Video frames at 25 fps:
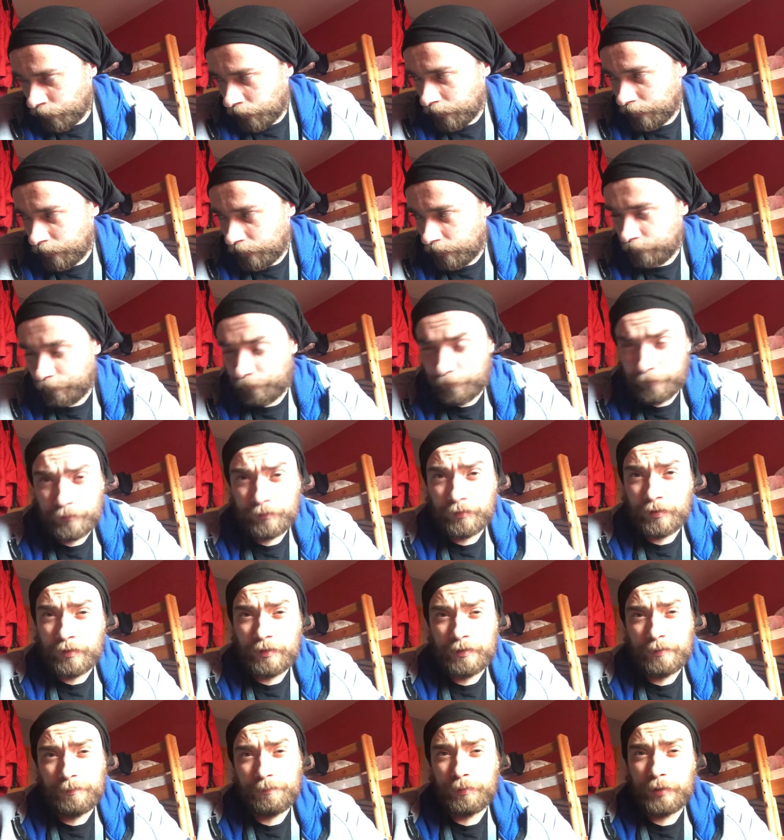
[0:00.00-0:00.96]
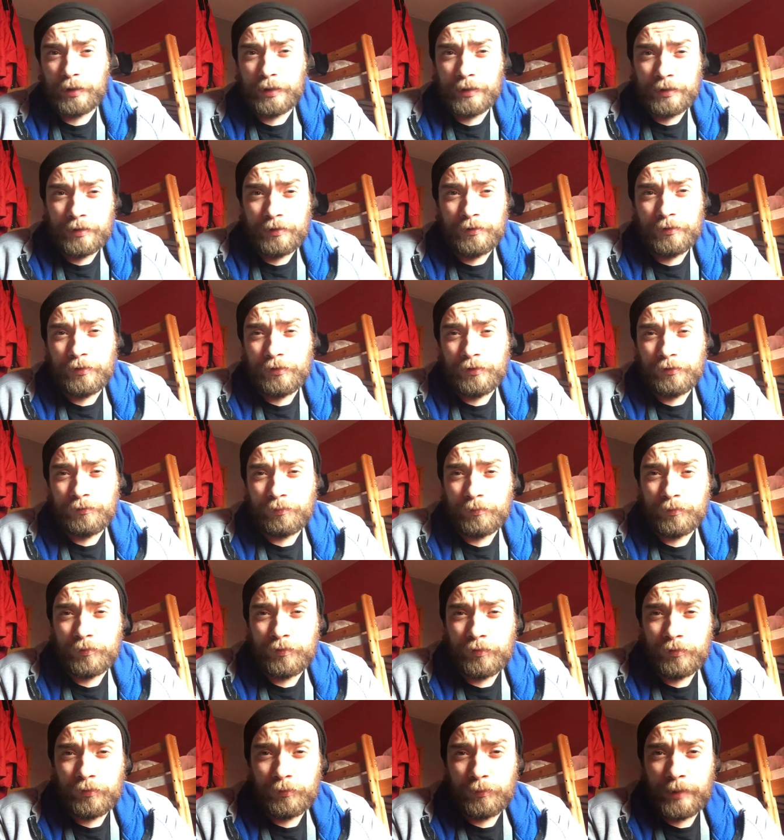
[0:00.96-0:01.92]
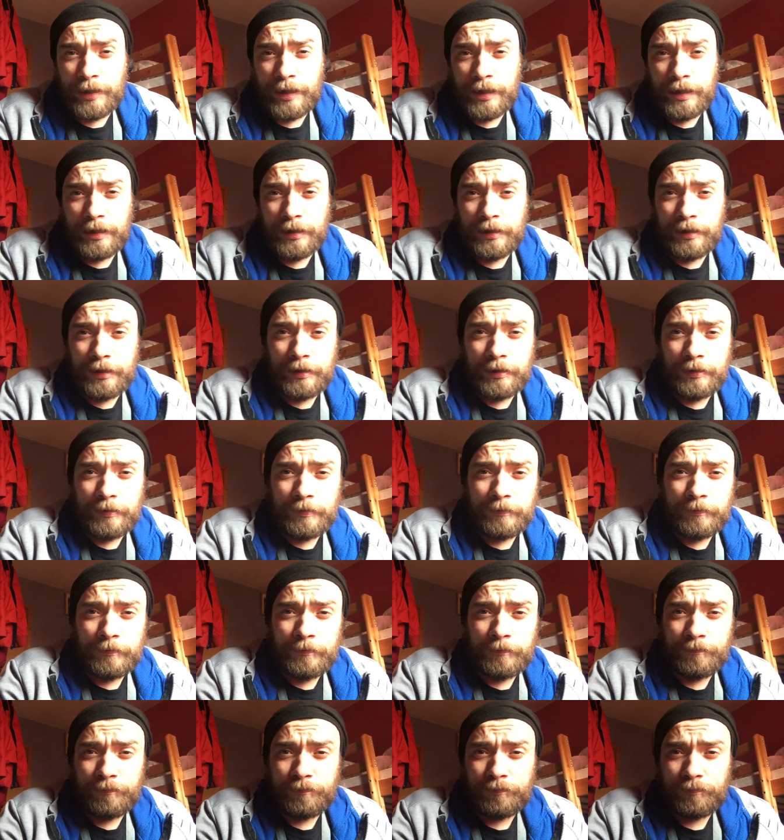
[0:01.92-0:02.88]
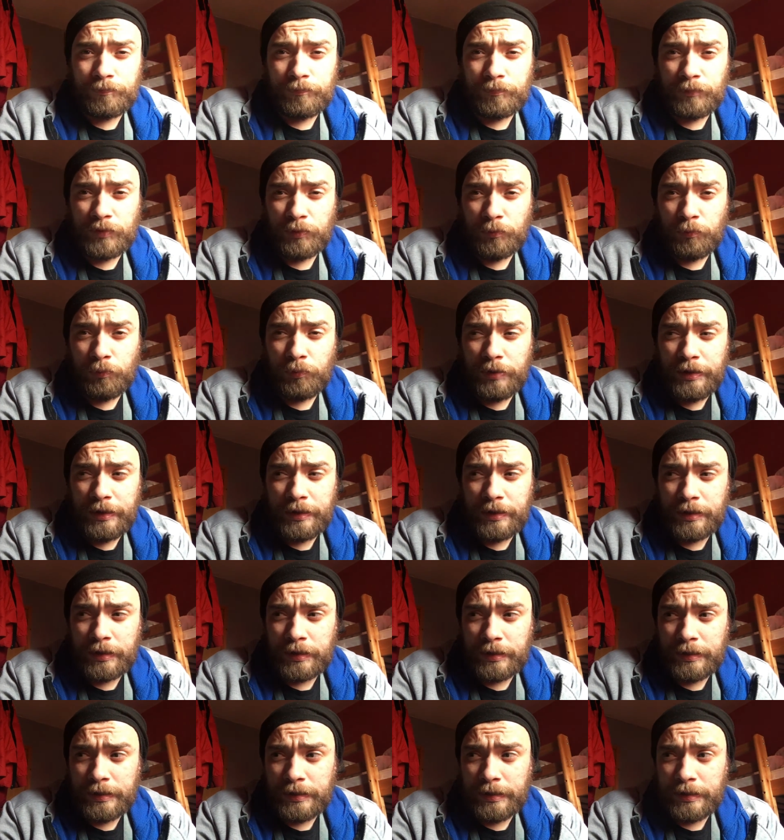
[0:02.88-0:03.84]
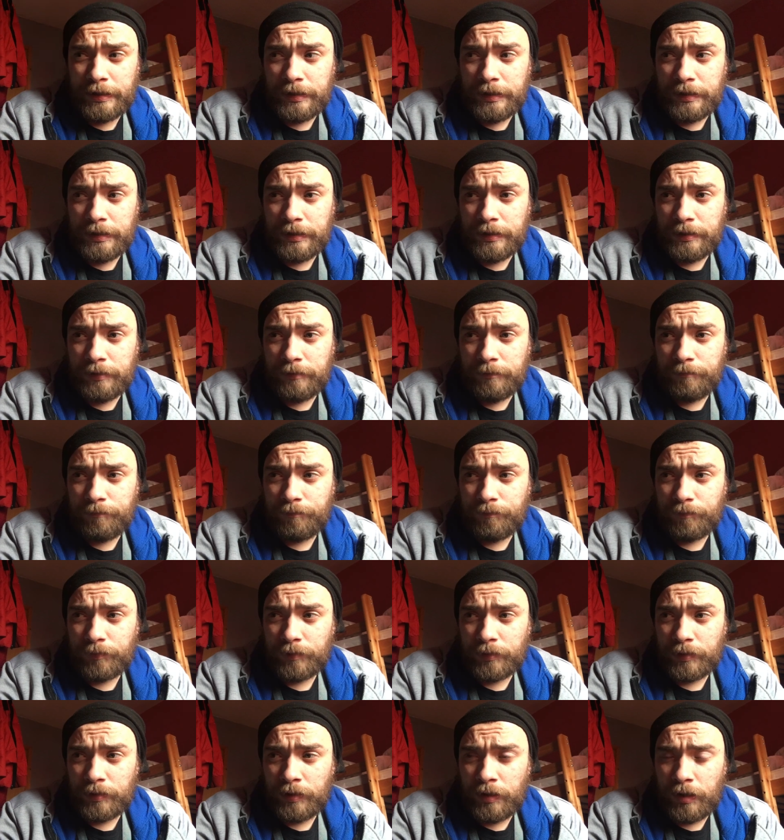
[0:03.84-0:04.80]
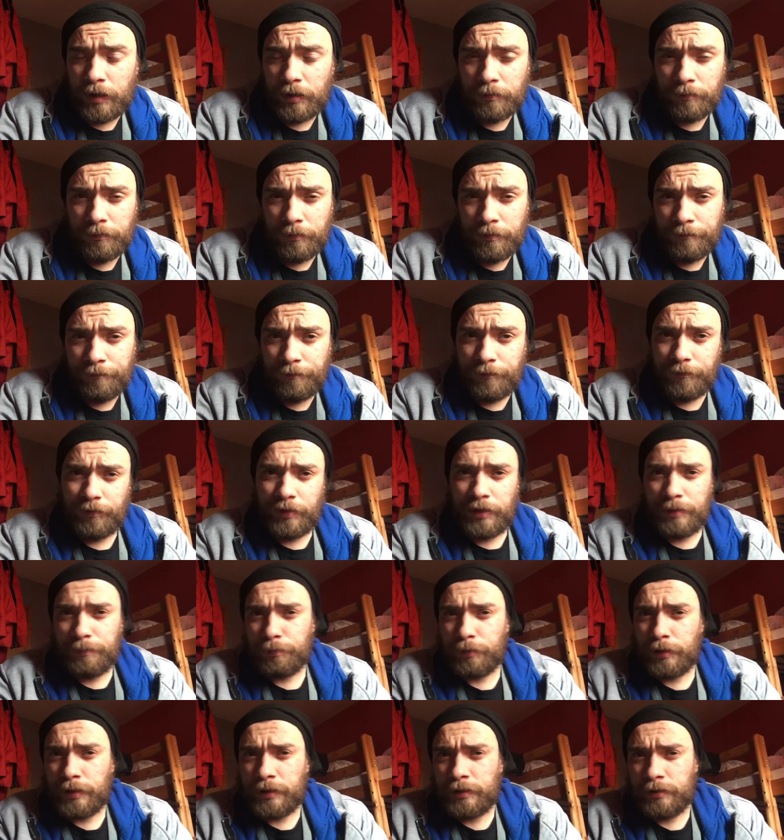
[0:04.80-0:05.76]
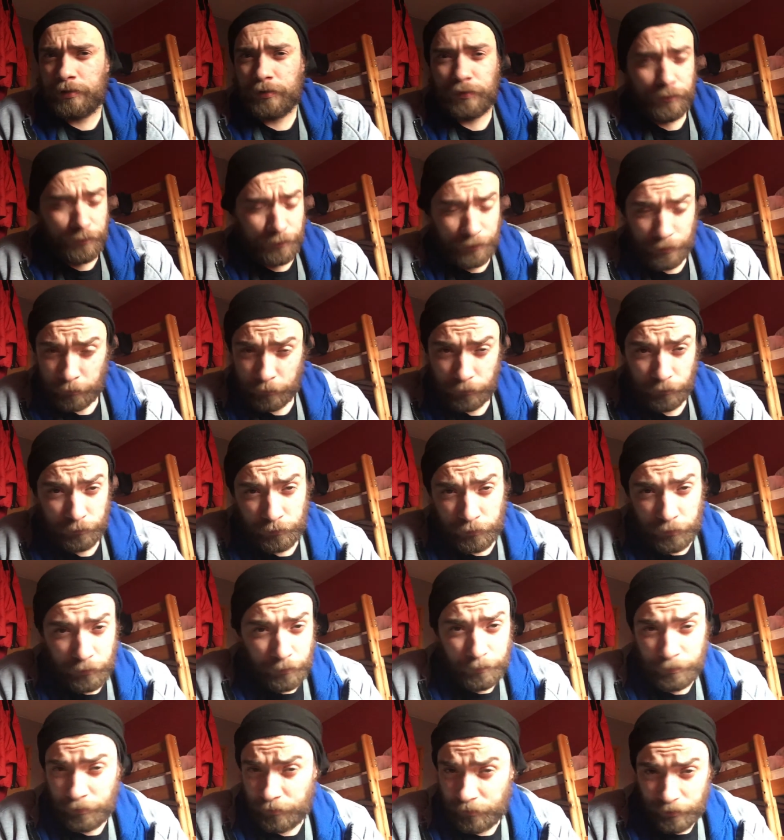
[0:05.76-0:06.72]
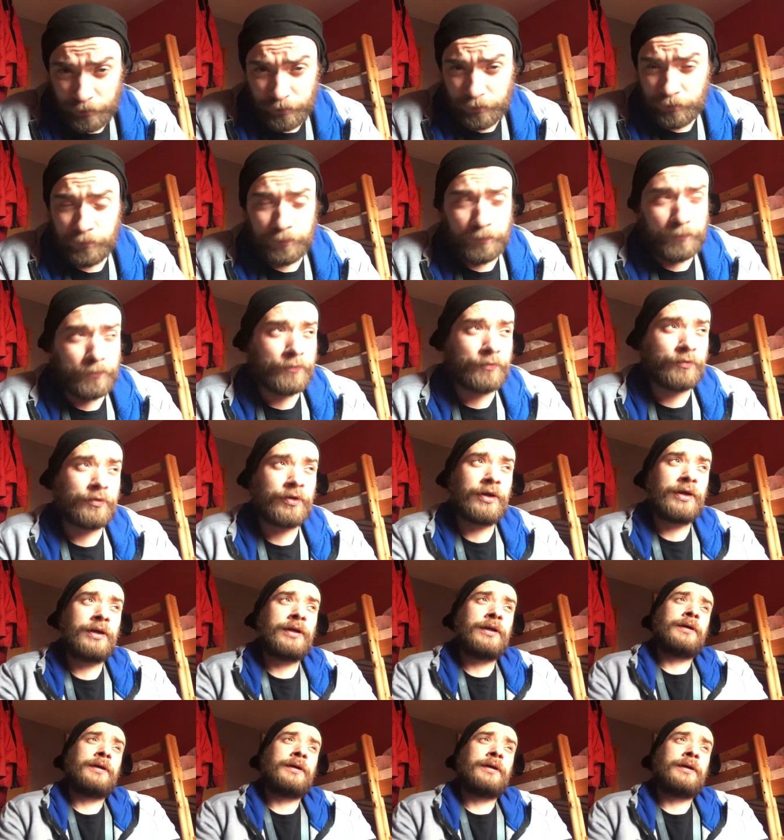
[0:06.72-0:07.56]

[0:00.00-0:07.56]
and then if there's any breaking news, we'll do a weekly, like if there's any breaking news, it'll just come as it comes.